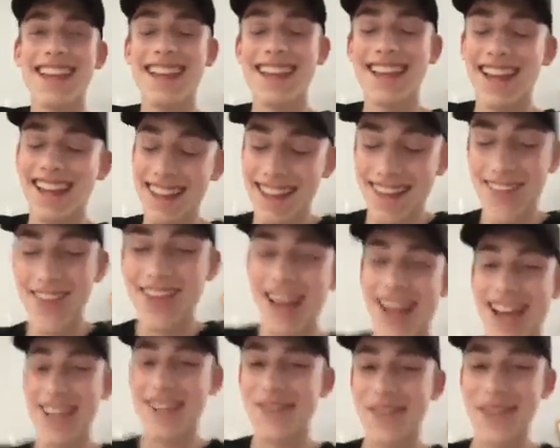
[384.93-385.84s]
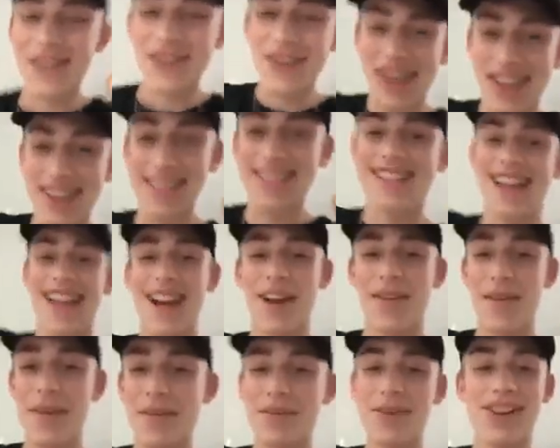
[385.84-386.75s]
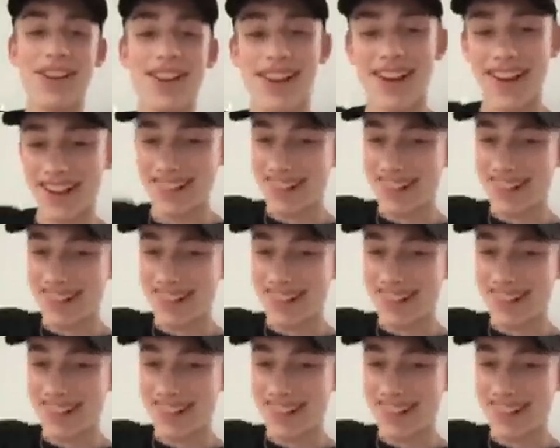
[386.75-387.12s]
love you guys, but you guys attack people a lot,